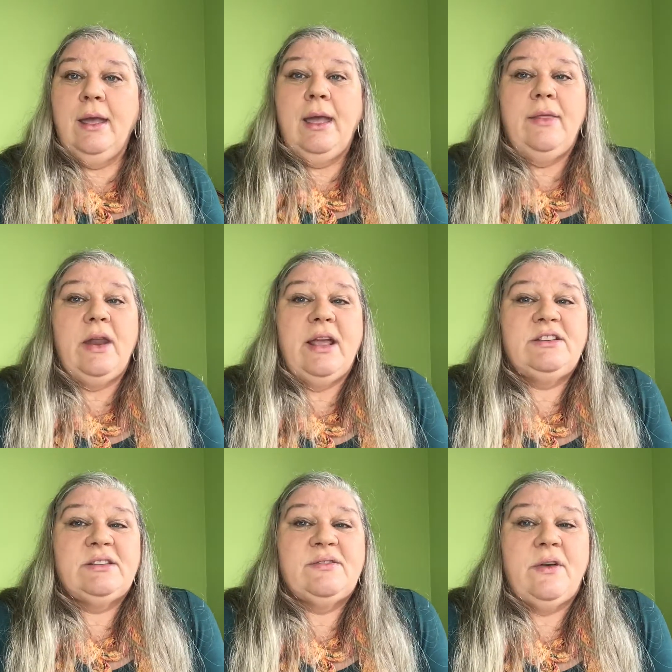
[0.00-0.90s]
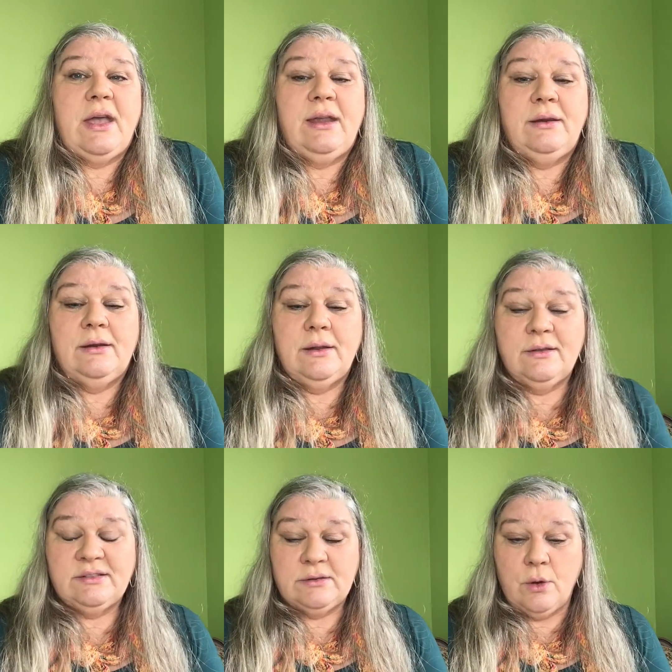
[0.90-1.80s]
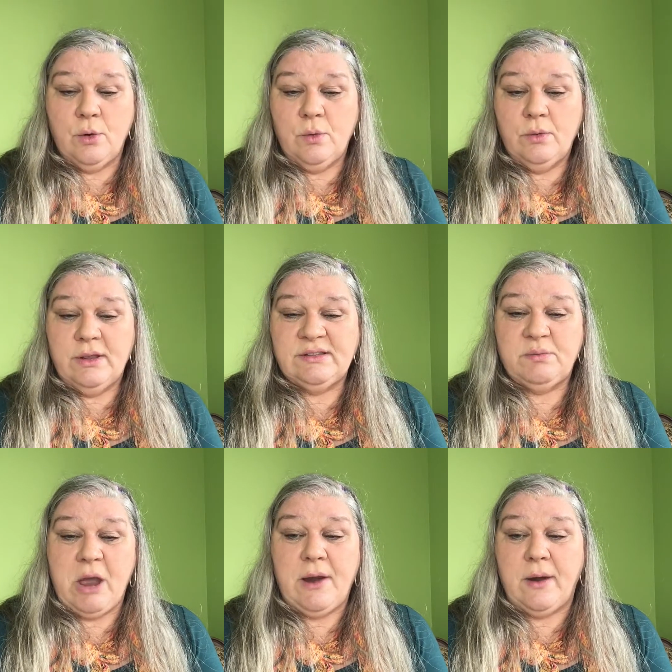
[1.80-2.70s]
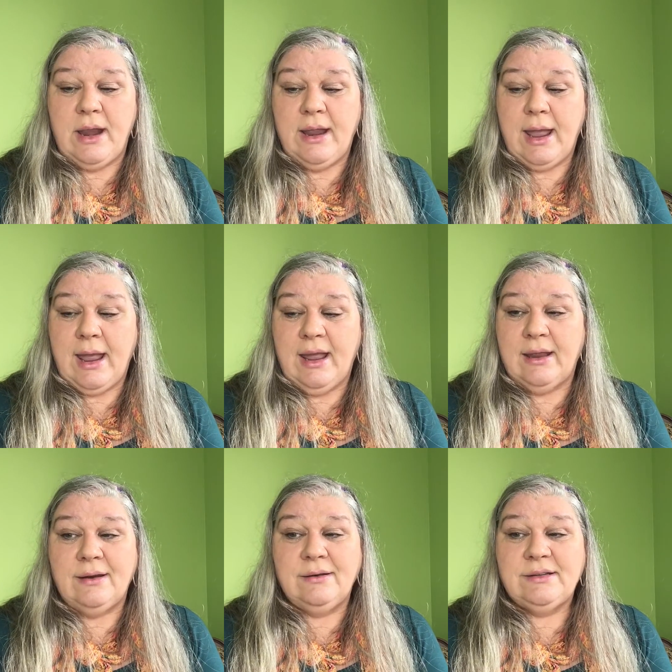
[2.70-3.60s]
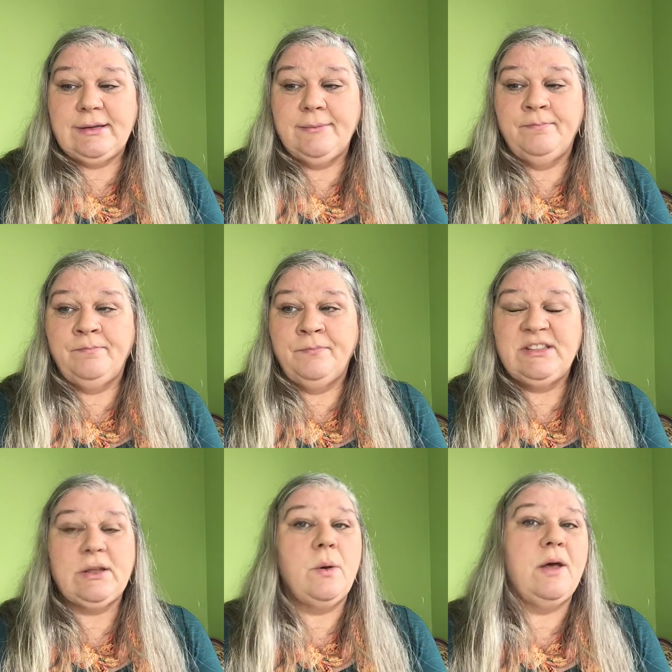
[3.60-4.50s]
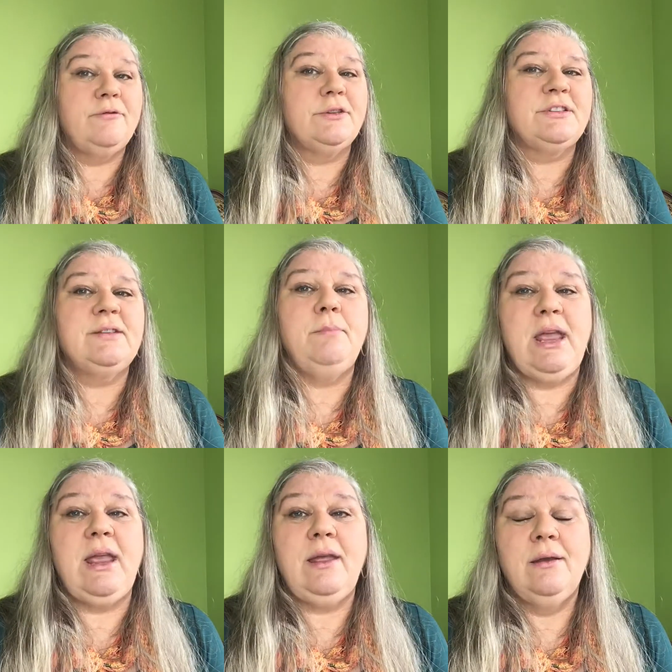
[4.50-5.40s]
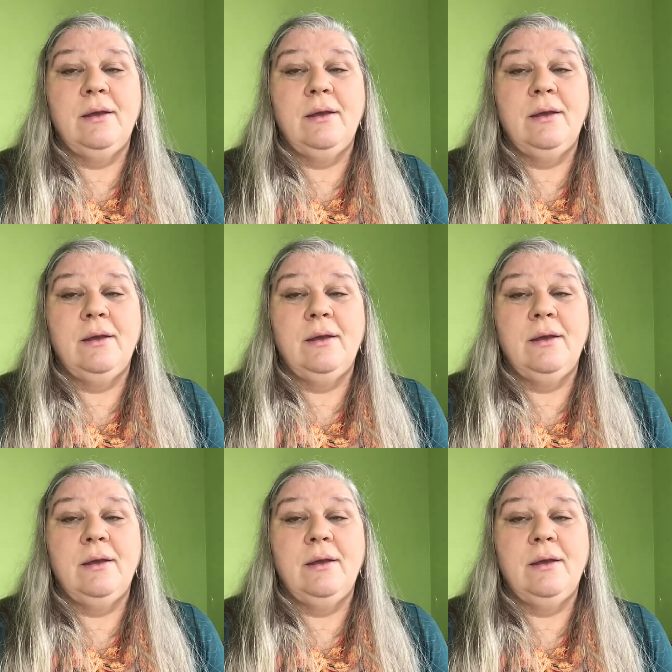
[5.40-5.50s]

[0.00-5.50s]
and that I just find so inspiring and so helpful to me